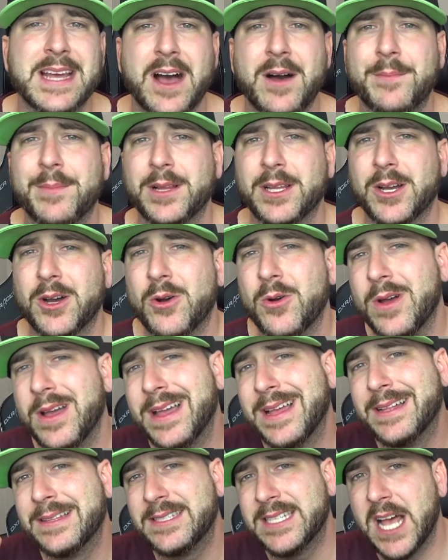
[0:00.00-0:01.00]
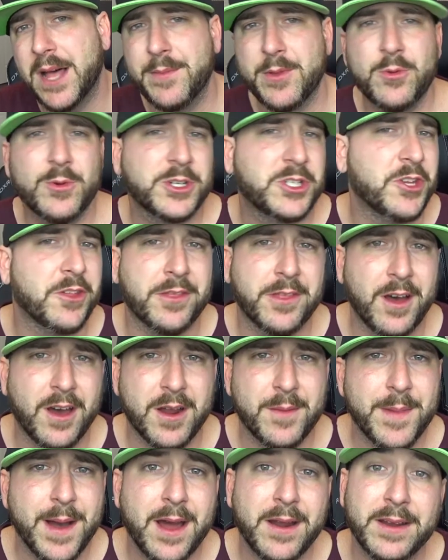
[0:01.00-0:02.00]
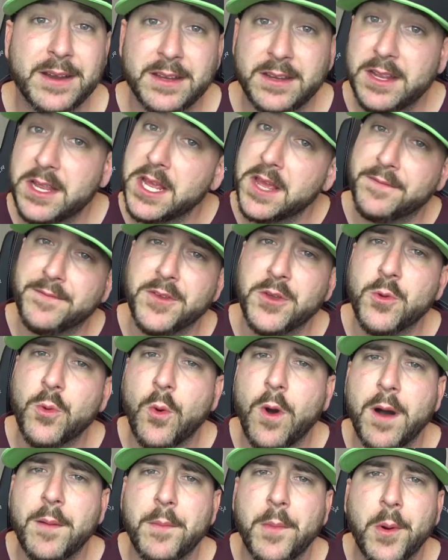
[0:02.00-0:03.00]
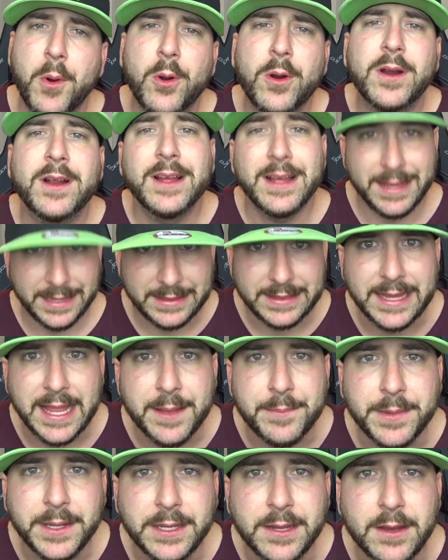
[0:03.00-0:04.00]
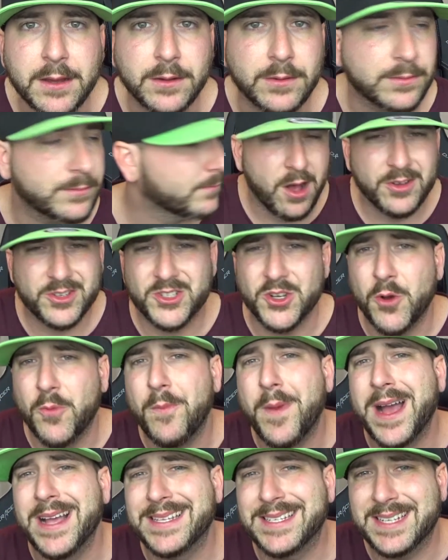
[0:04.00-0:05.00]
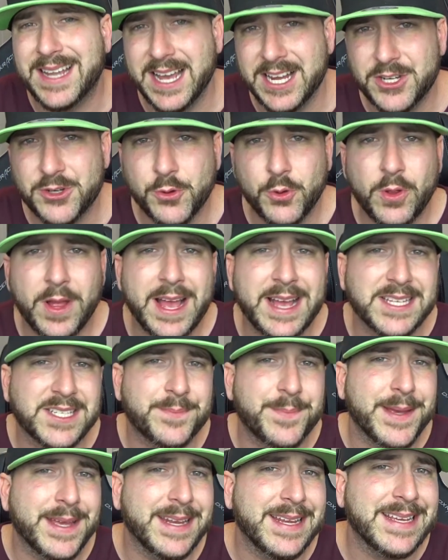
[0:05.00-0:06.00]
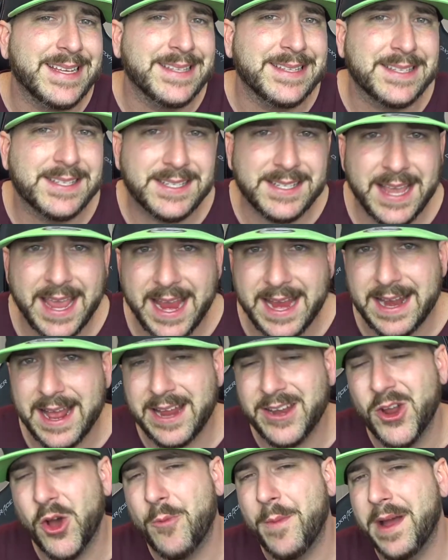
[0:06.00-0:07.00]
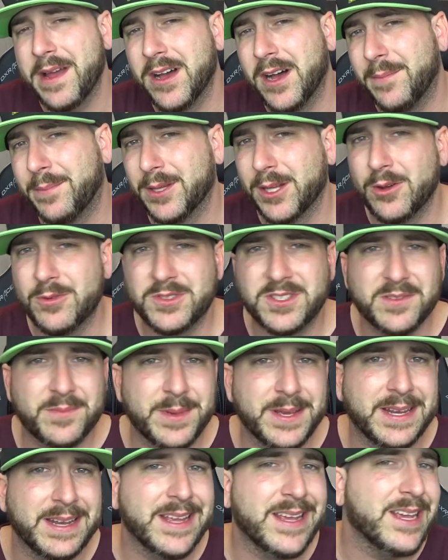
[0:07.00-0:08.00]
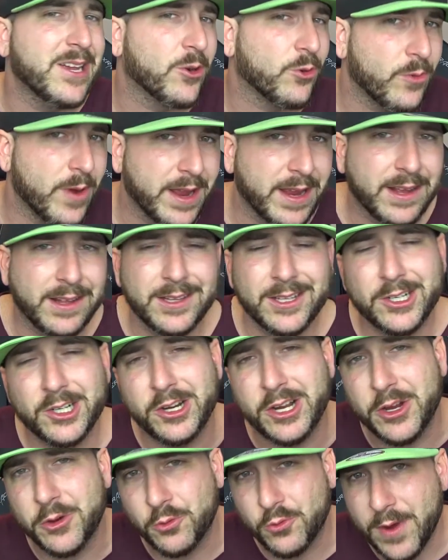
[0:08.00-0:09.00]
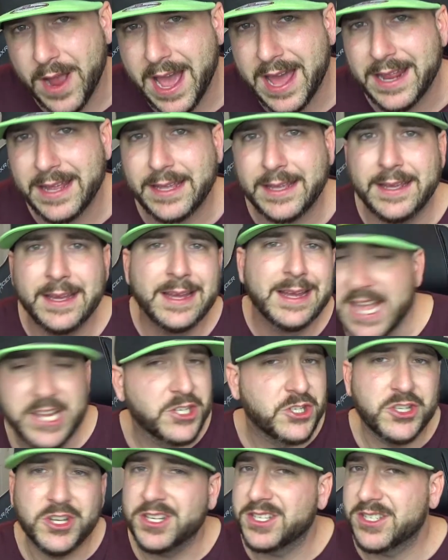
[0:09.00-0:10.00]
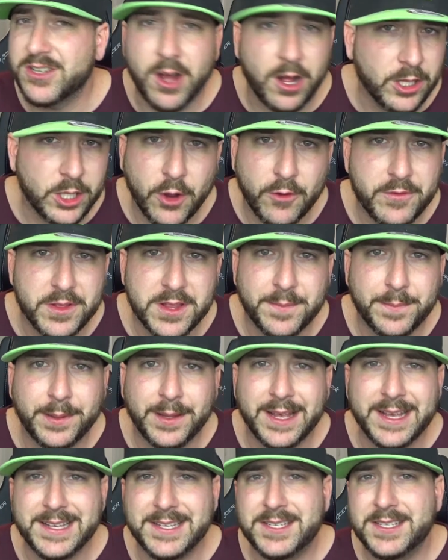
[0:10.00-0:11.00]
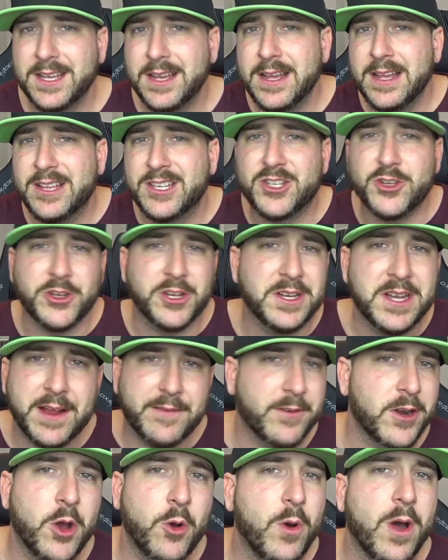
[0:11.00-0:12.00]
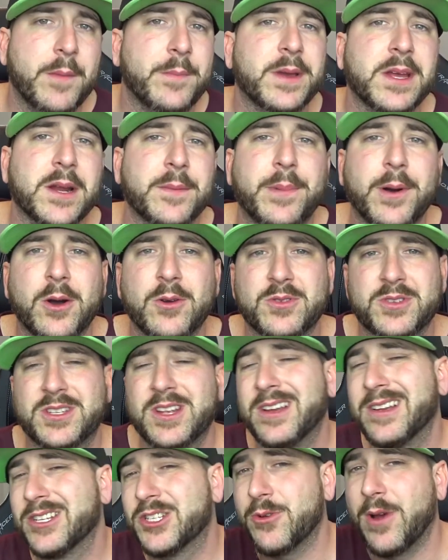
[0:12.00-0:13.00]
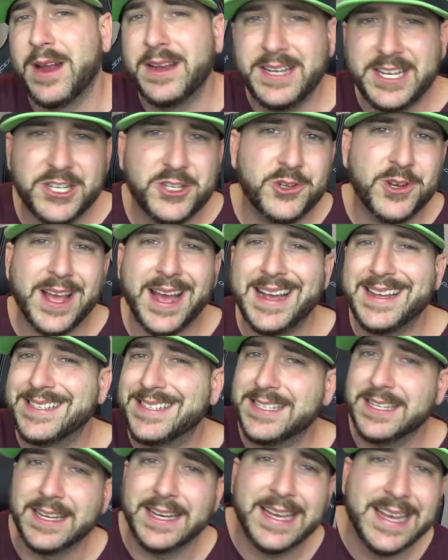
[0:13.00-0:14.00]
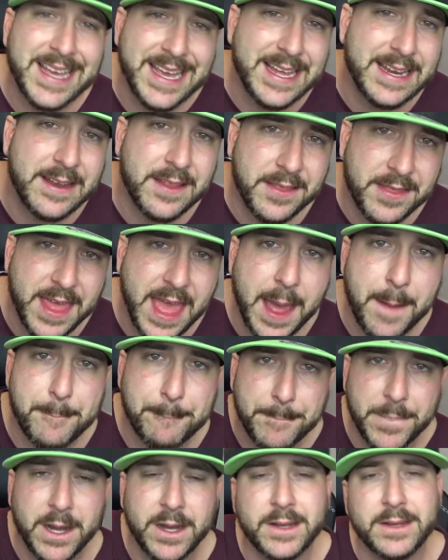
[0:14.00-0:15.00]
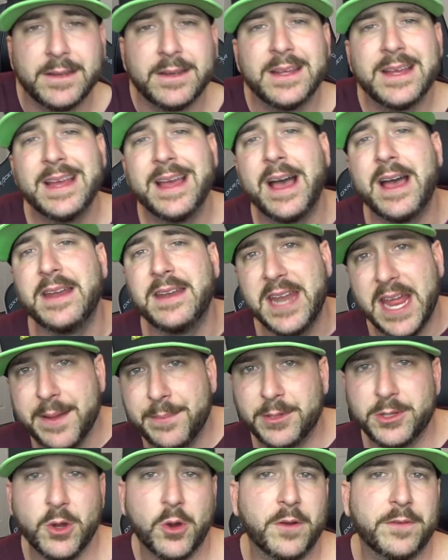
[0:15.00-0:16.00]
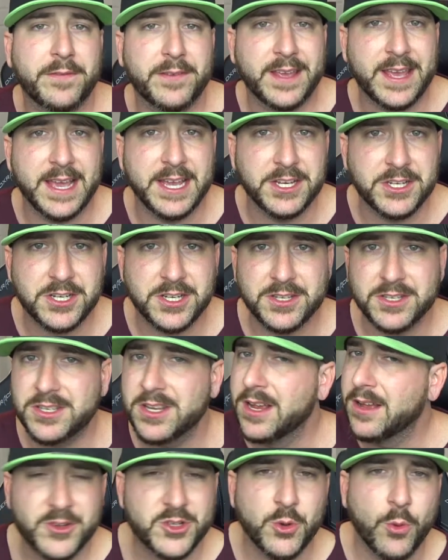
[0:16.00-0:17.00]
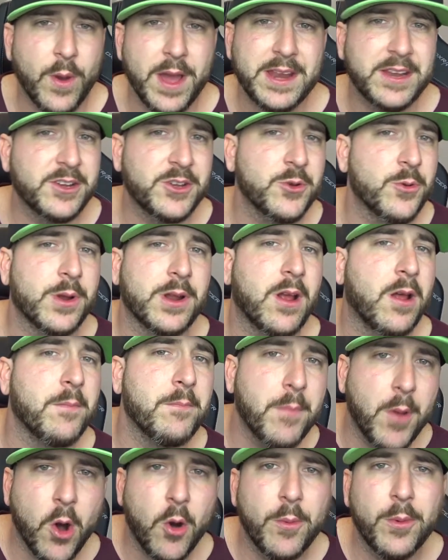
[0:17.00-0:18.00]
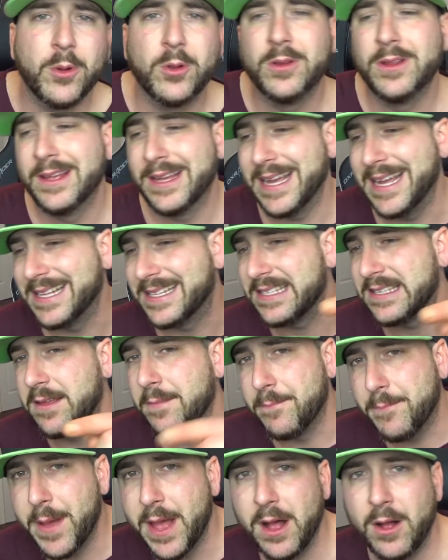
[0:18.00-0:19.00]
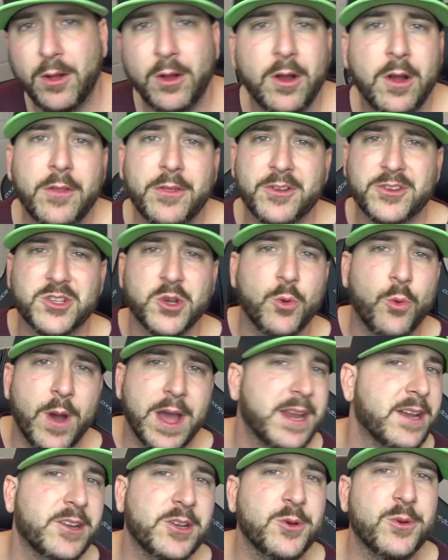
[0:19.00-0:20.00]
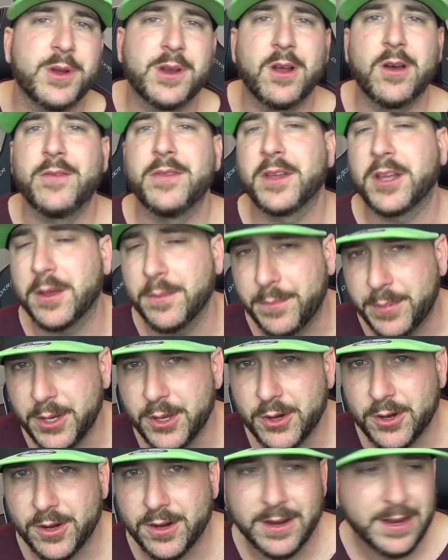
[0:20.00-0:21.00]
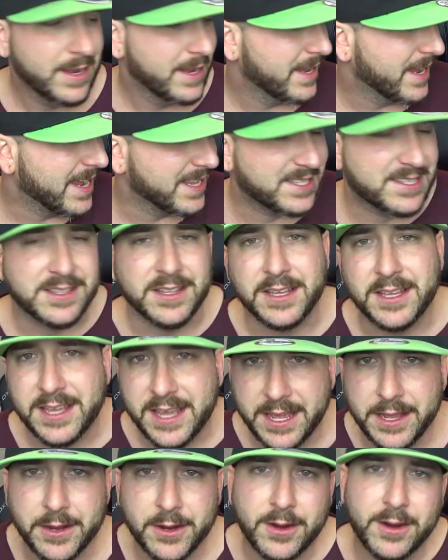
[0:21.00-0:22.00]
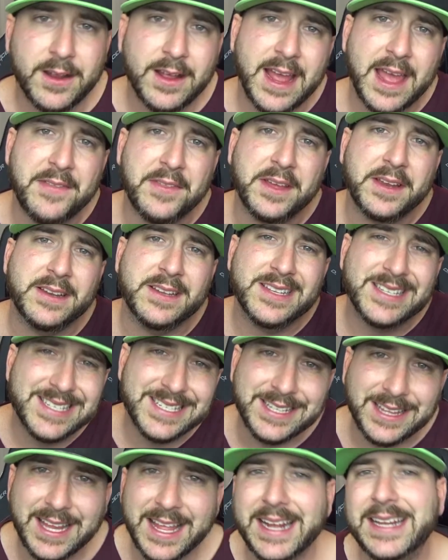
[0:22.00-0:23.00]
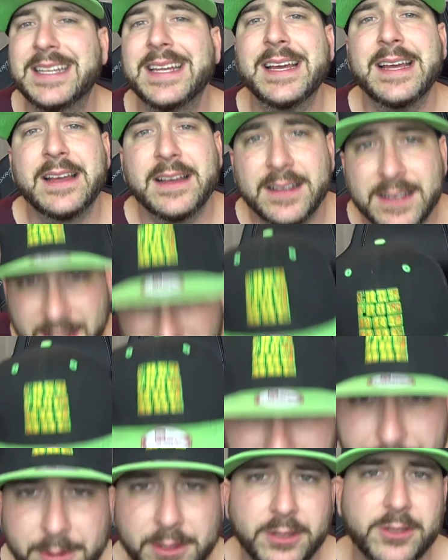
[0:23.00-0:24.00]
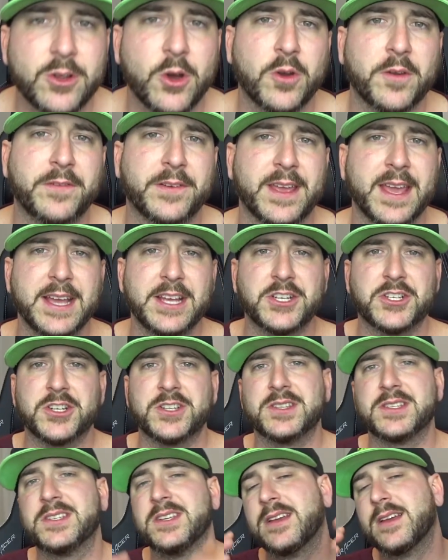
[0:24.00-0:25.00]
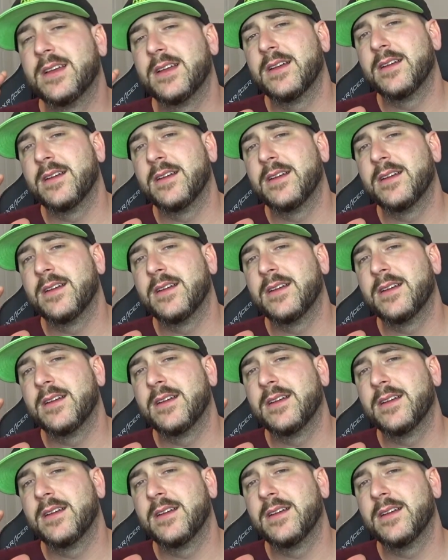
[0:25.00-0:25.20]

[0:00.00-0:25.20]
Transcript: down below. Tell me what you thought about it. If you want more, let me know. Also, my schedule has been insane. I know my uploads have been irregular, erratic, and just all over the place. So you never know when I'm gonna post. So I need you guys to hit that button, enable notifications. There's a way to do it on mobile, it's the bell. There's a way to do it on the computer, it's the gear, and then select enable notifications.